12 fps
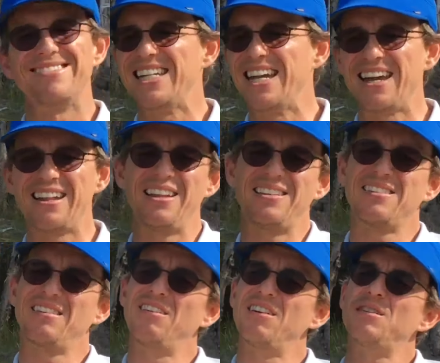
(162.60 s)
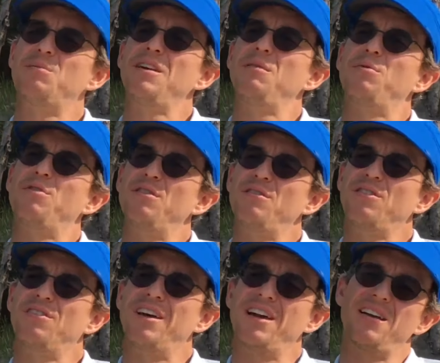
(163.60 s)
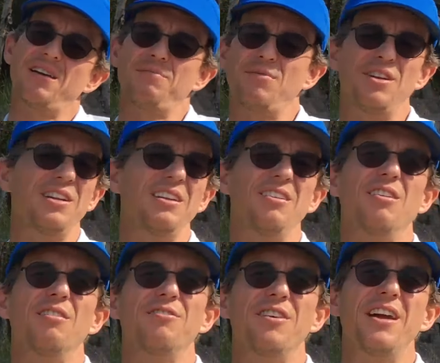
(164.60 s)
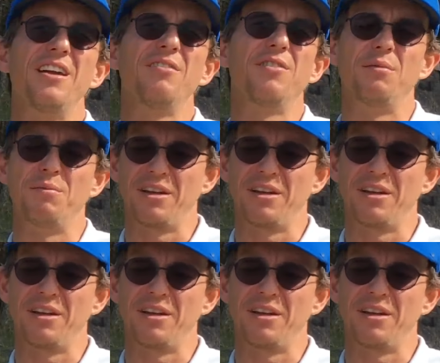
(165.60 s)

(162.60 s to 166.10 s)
yeah, there's a lot to be improved on that. I'm really not a fan of them.